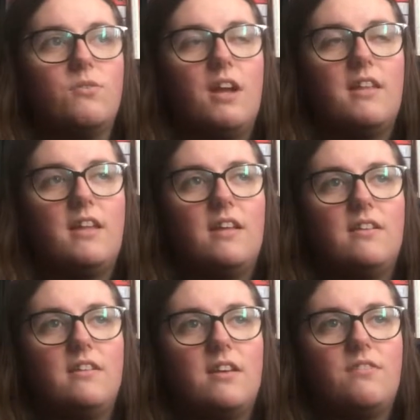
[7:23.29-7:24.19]
and
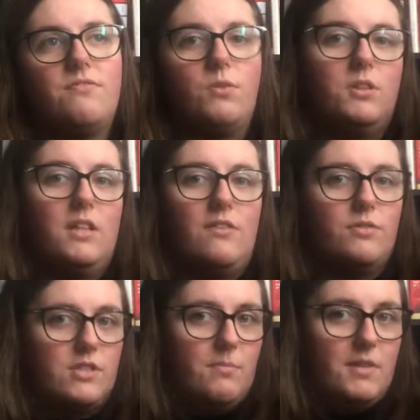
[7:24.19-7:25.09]
then they fall in love or
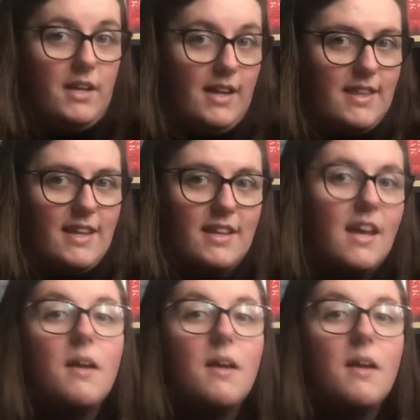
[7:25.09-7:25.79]
something, I think.